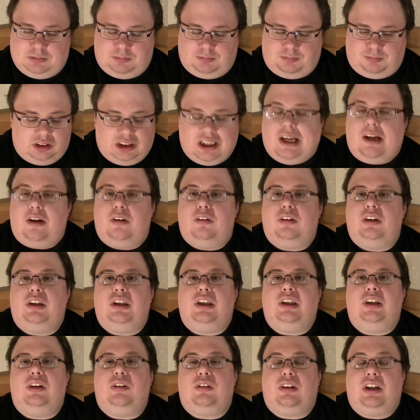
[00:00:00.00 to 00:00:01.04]
Now,
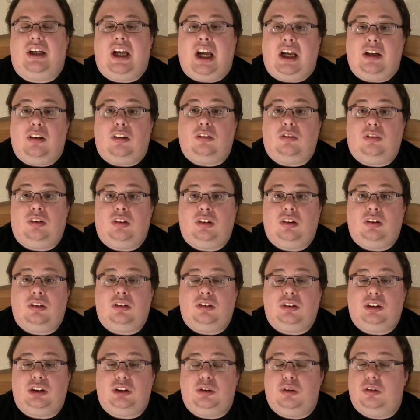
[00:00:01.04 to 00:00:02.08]
you cannot
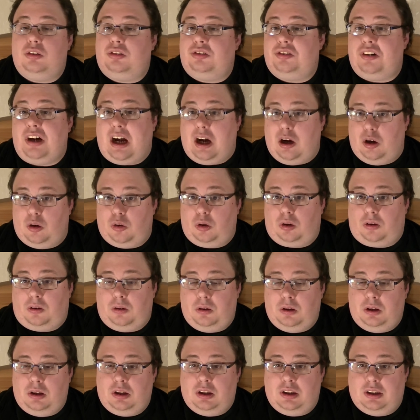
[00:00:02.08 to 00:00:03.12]
do a foul,
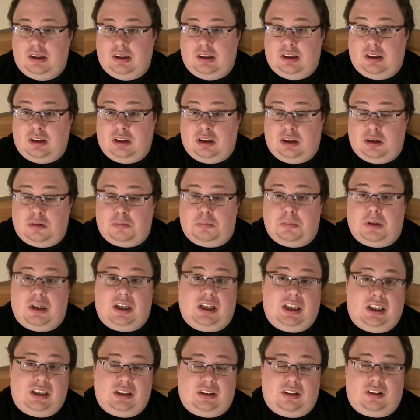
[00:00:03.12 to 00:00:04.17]

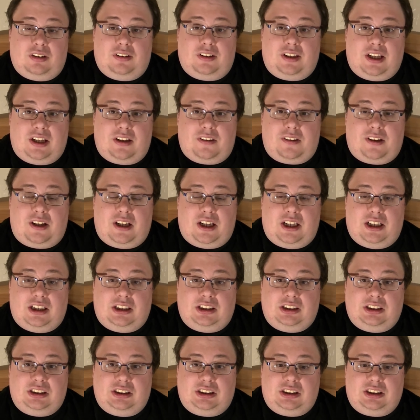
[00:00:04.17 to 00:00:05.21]
but on the other
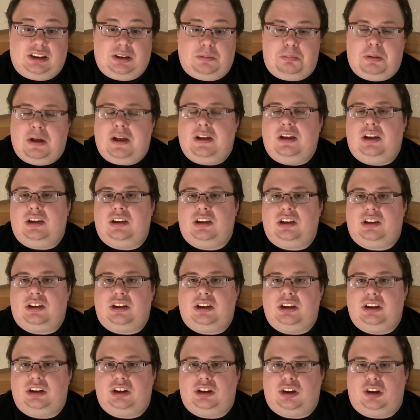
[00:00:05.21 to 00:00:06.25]
hand,
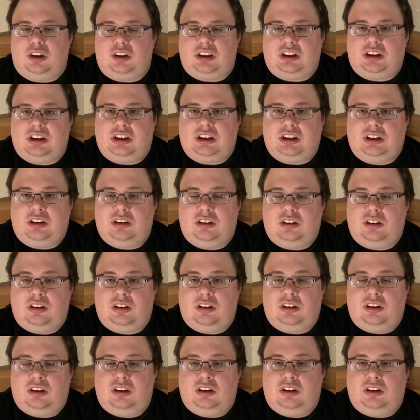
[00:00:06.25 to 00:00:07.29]
penalty shots
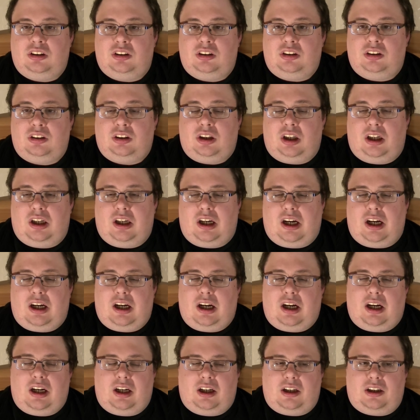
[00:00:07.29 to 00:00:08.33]

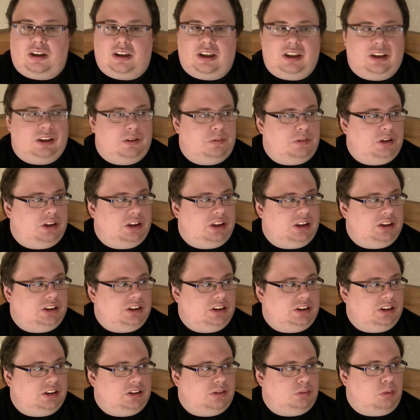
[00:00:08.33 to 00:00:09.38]
are eliminated
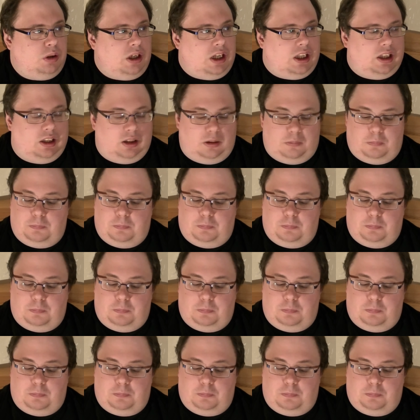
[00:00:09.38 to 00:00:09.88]
as well.